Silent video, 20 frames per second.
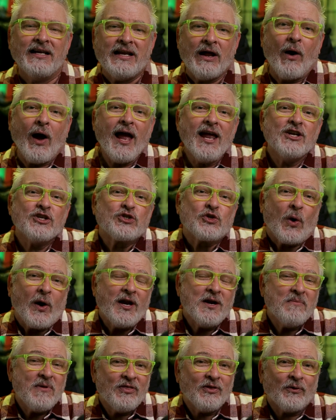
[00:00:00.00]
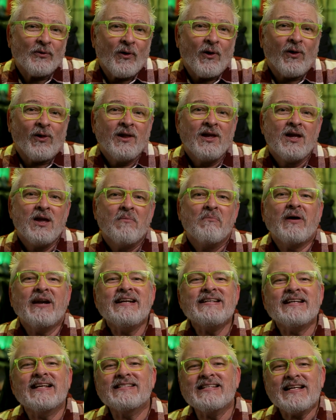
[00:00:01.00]
Now, I enjoyed him in the role, but
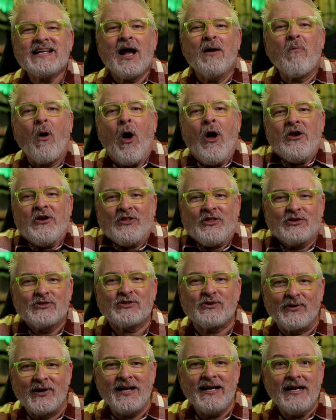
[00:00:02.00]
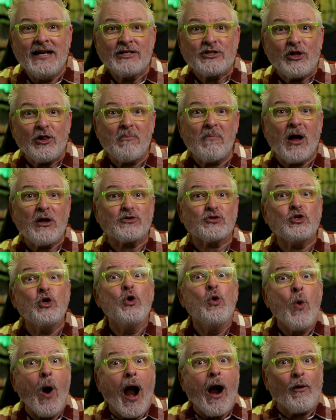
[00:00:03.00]
he doesn't come onto the screen until about
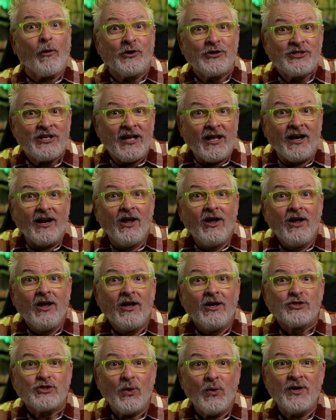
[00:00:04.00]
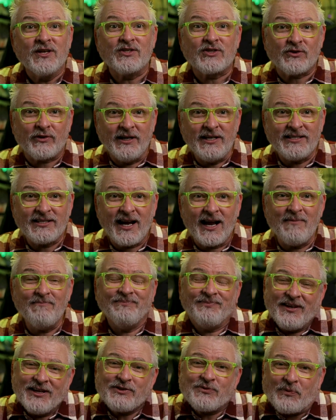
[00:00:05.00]
2 hours in. So his screen
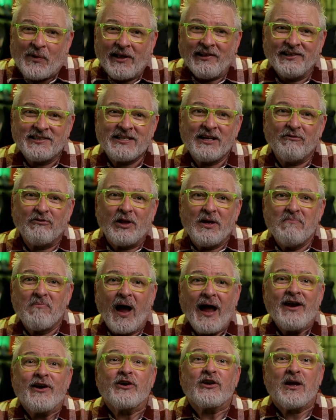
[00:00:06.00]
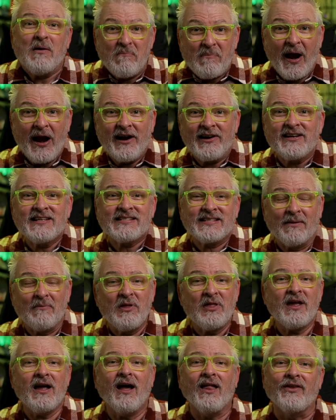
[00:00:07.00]
time, it's relatively minor compared to
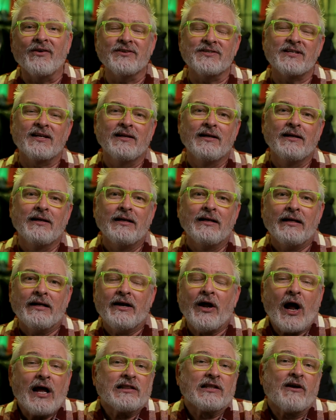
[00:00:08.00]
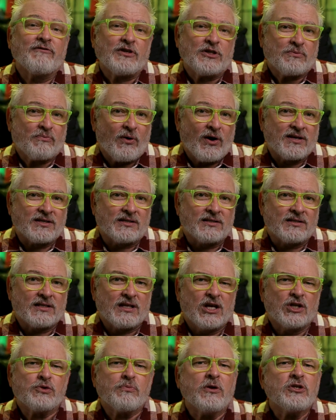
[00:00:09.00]
some of the others. Now, I loved his
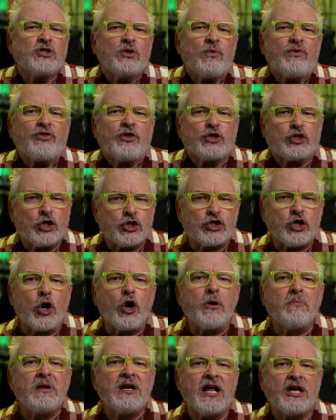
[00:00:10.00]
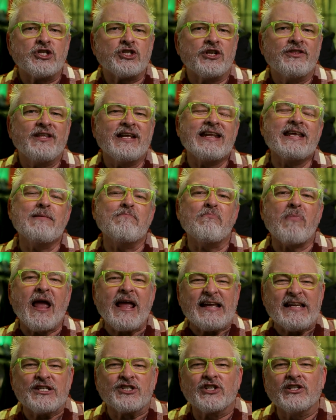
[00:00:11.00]
presence, especially with the determination that he
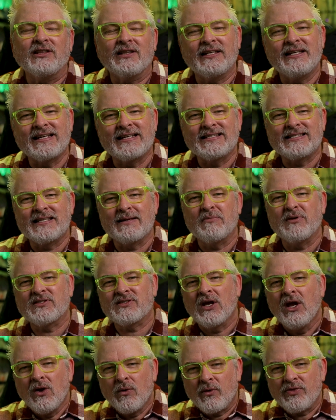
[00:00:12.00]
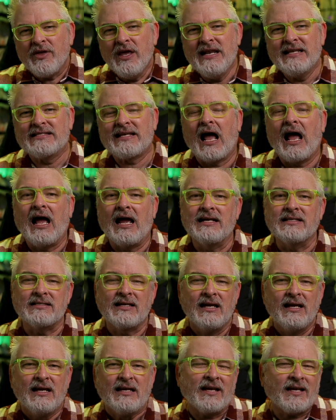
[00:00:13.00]
patiently exhibits within his
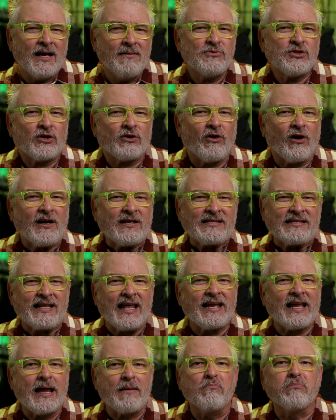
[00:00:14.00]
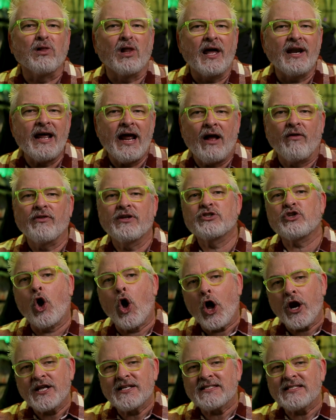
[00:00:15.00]
eyes. He comes across like a bloodhound that's
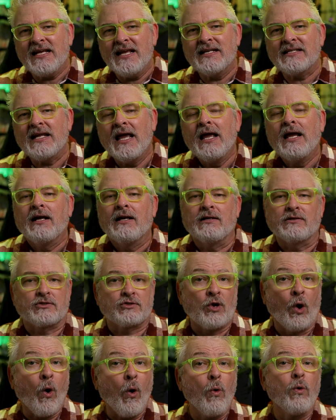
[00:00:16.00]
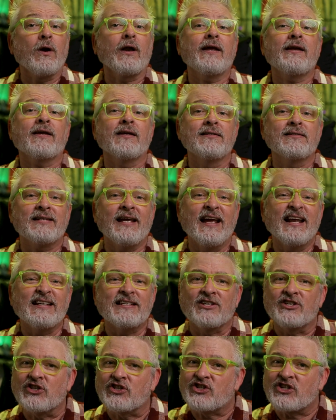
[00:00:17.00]
on a scent and is totally
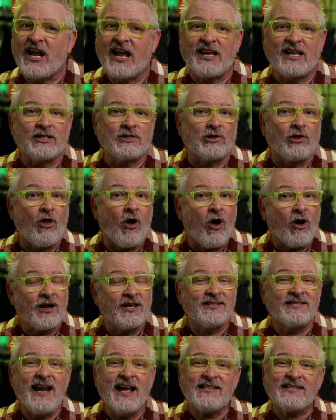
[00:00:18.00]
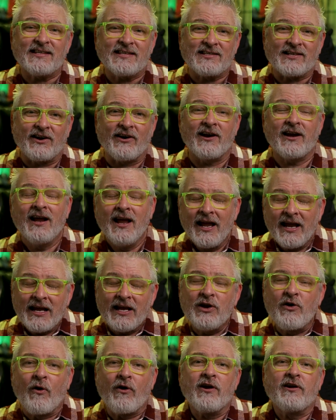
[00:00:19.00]
content to just take as long as necessary
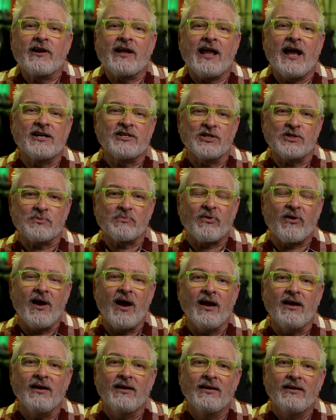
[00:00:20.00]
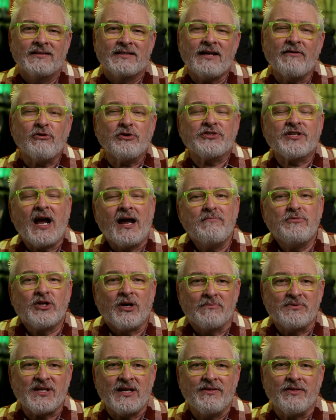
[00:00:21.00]
in order to catch its prey. Several time
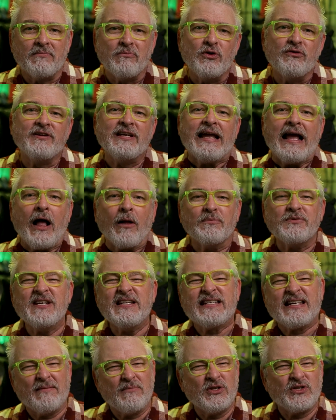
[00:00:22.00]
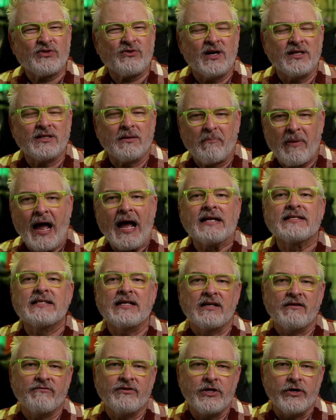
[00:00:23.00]
jumps in the movie helped to demonstrate the
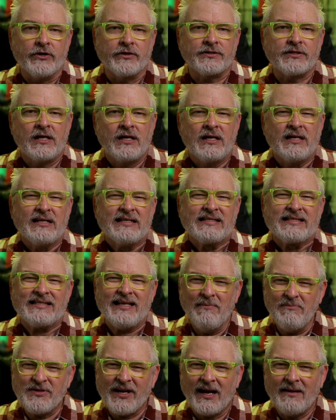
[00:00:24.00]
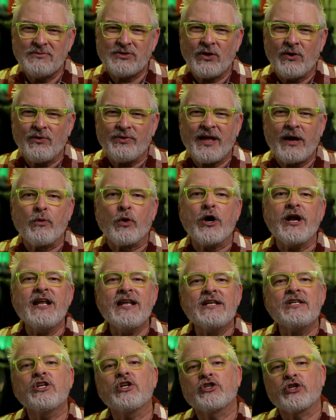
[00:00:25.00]
passing of years. Sometimes, though, they were
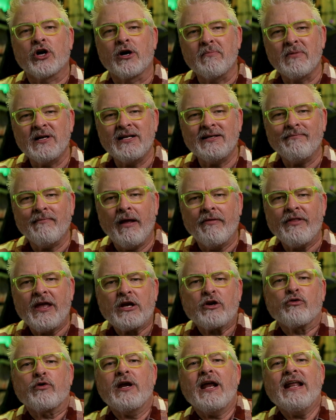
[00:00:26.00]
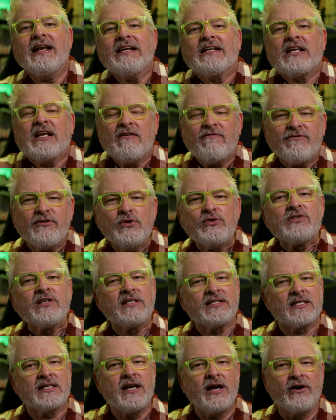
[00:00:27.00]
indeterminate and they created
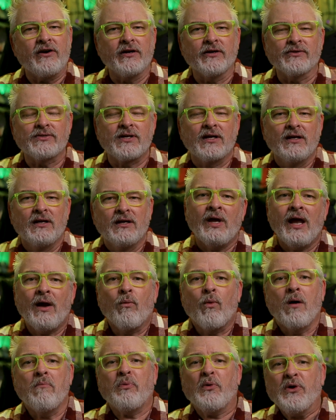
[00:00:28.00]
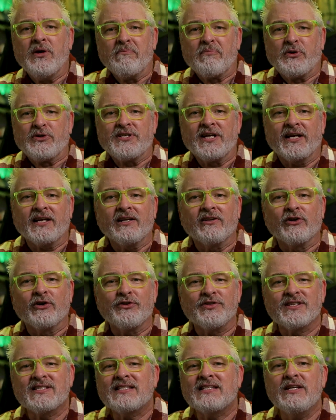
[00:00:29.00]
confusing scenarios. At one point in
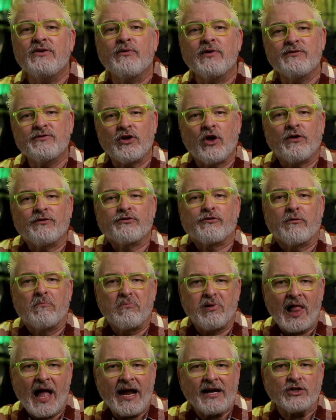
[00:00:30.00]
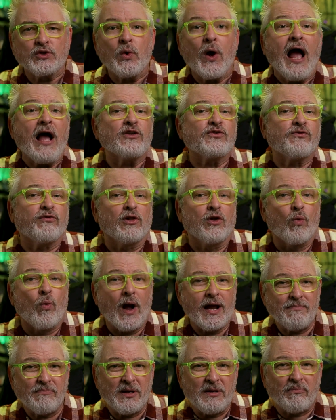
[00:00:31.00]
particular, the scene resolves from black to a house full of
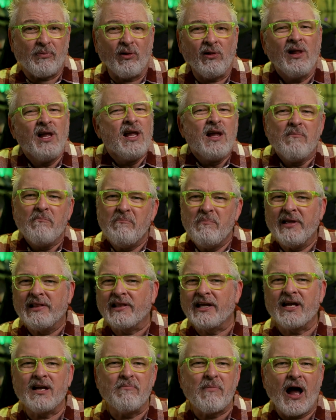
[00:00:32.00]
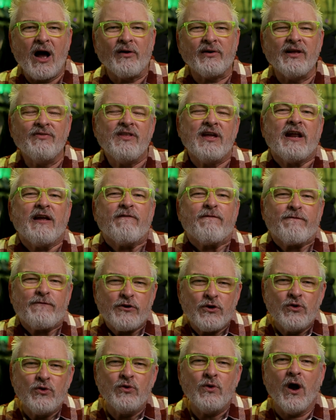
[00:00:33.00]
white people milling about, and then a
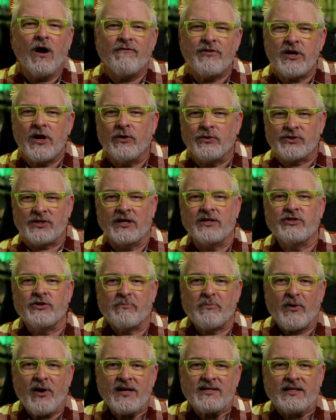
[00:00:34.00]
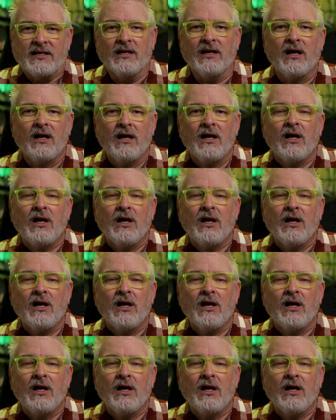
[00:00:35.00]
few of the Osage are present.